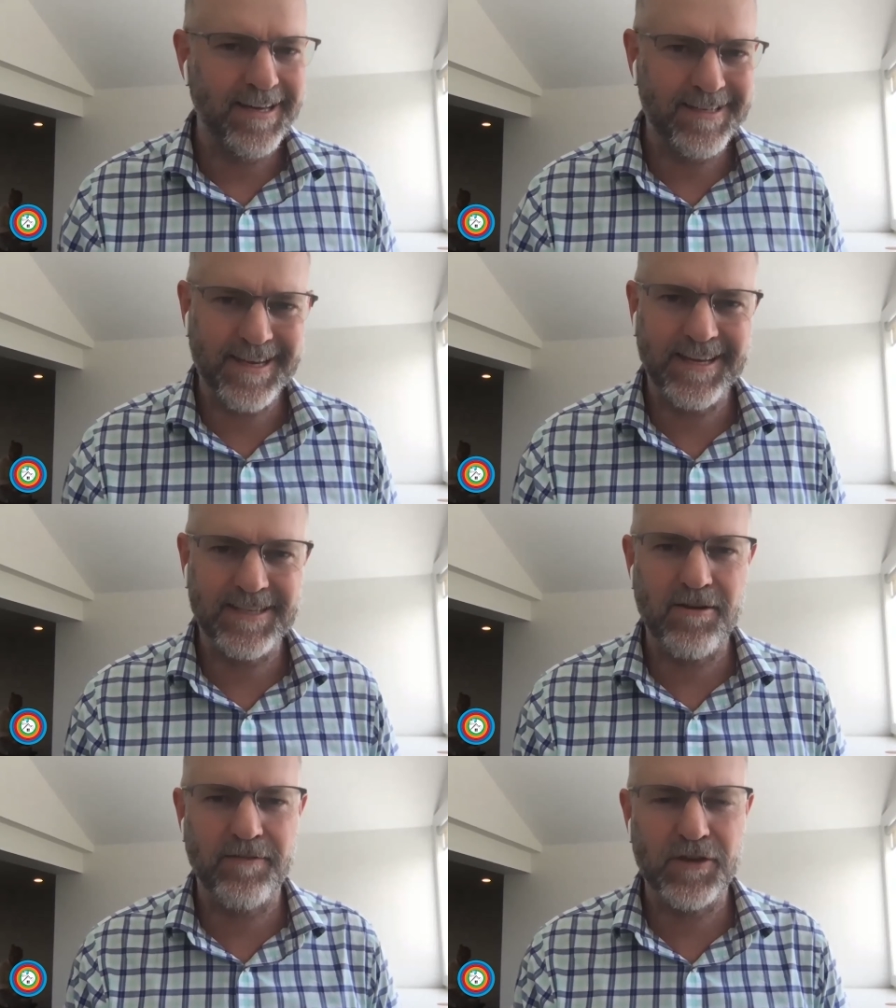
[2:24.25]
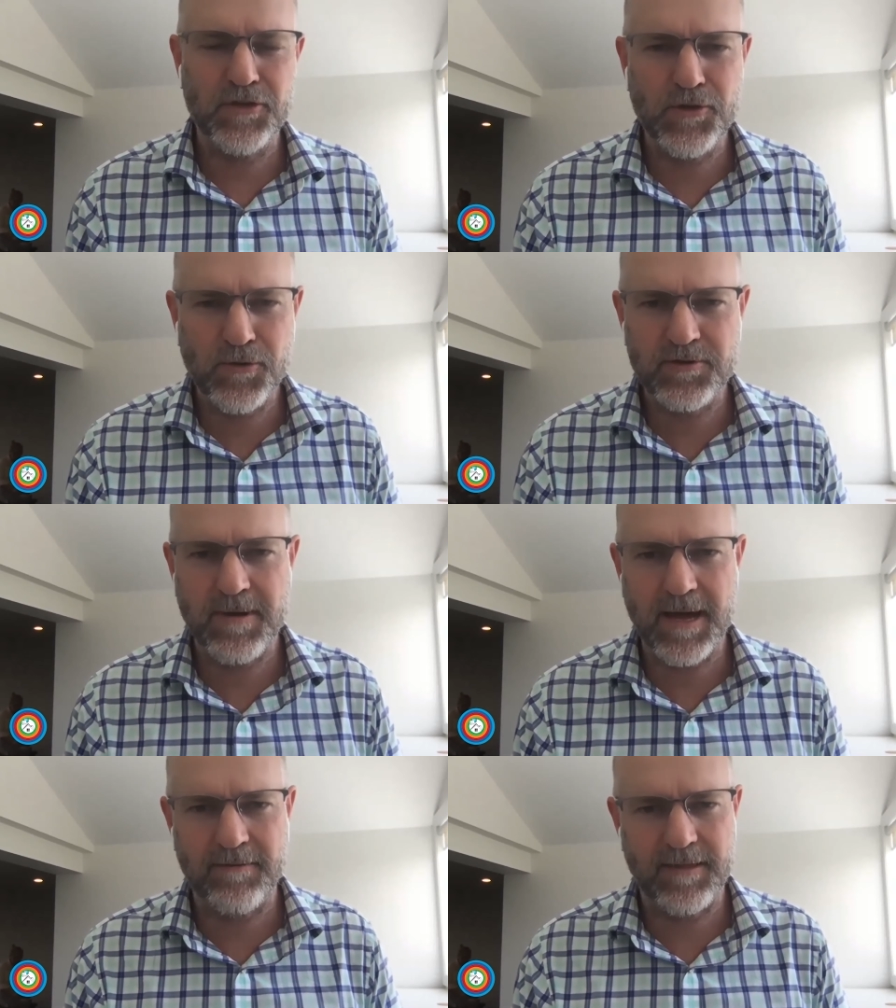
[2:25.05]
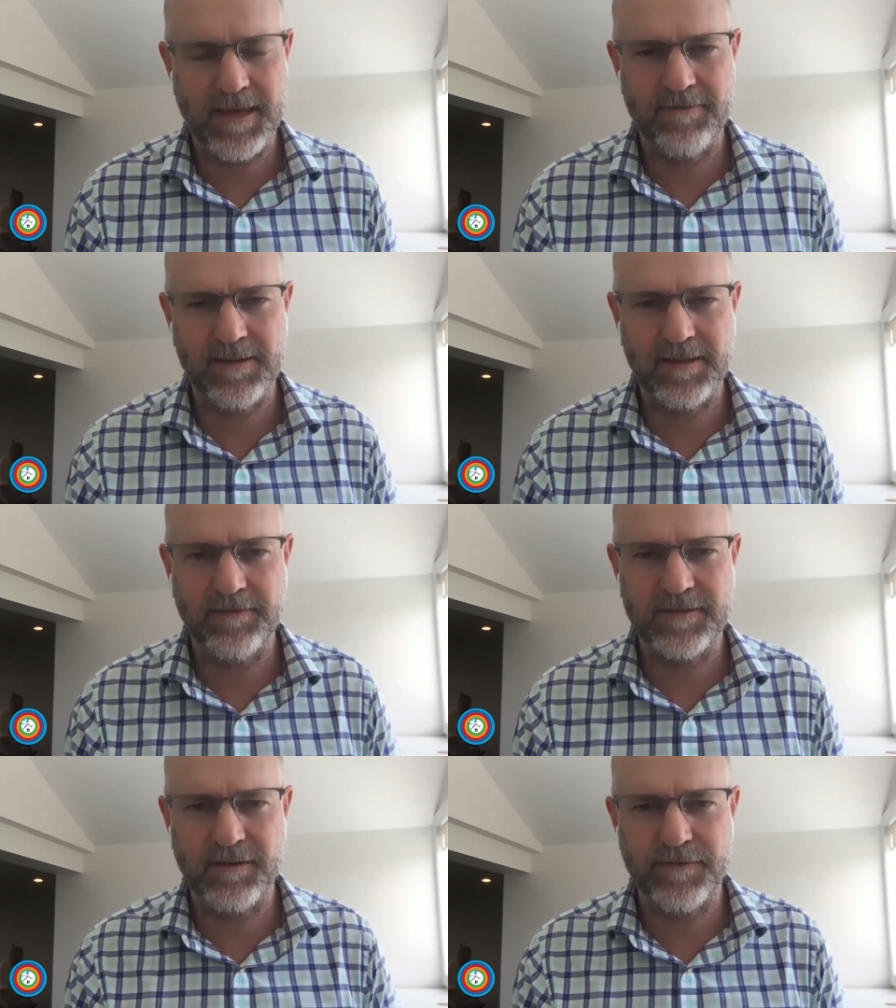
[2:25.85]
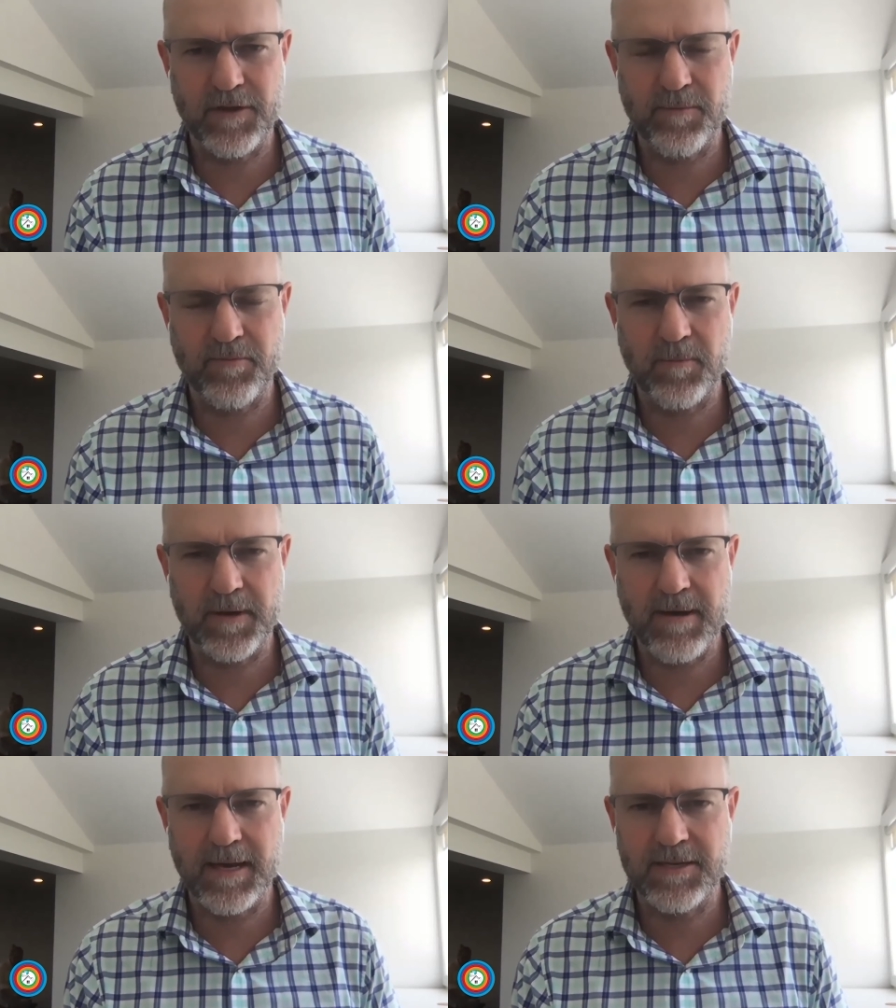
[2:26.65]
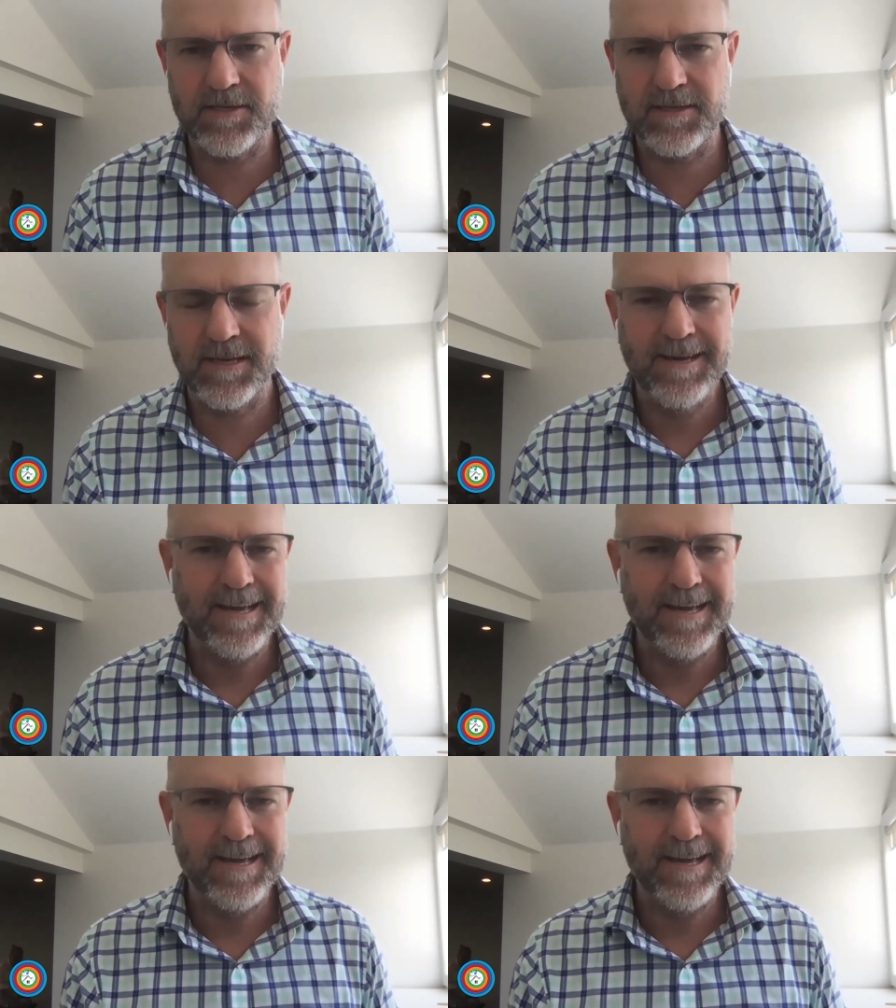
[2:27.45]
It takes care of a huge amount of the heavy lifting for your property managers.